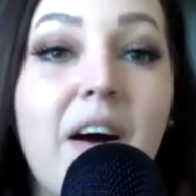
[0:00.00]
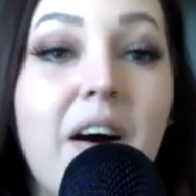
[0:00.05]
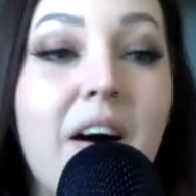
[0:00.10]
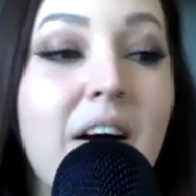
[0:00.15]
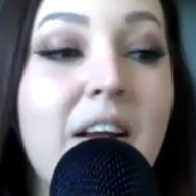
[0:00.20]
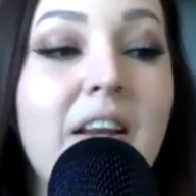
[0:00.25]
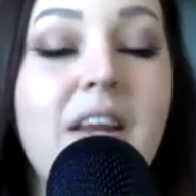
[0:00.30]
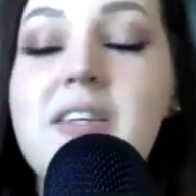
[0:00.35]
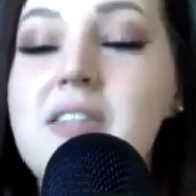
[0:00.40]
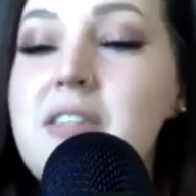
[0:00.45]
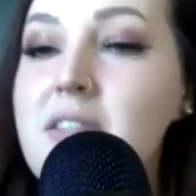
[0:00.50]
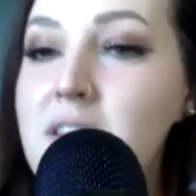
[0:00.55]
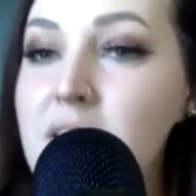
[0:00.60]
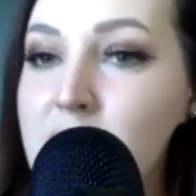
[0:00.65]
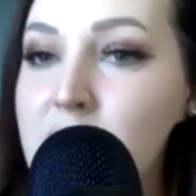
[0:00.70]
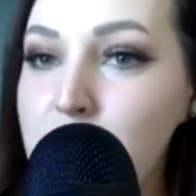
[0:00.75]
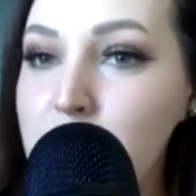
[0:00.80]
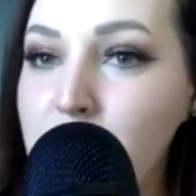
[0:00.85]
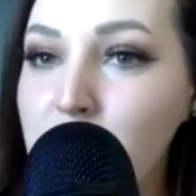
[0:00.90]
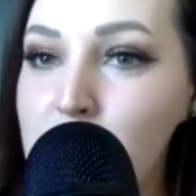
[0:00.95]
on
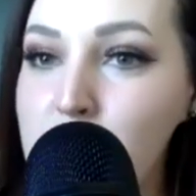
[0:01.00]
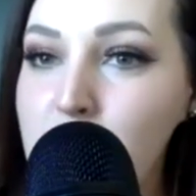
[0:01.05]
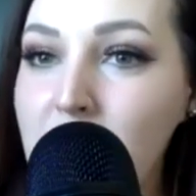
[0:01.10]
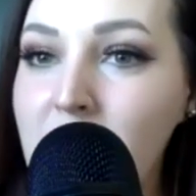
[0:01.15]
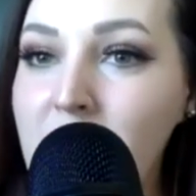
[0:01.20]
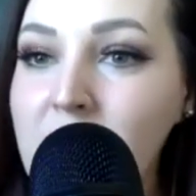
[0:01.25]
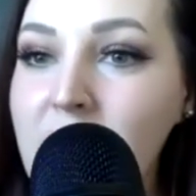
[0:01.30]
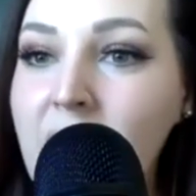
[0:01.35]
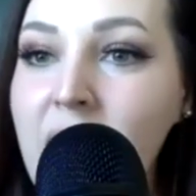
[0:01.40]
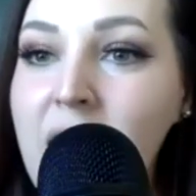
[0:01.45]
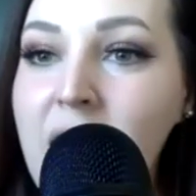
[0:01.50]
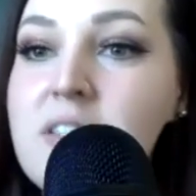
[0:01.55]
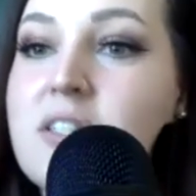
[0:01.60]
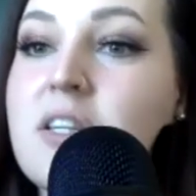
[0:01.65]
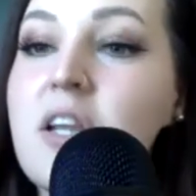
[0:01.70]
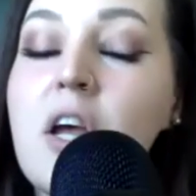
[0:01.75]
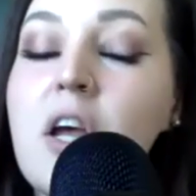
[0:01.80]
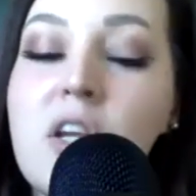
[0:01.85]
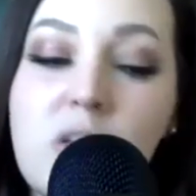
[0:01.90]
Sticks and Bones podcast.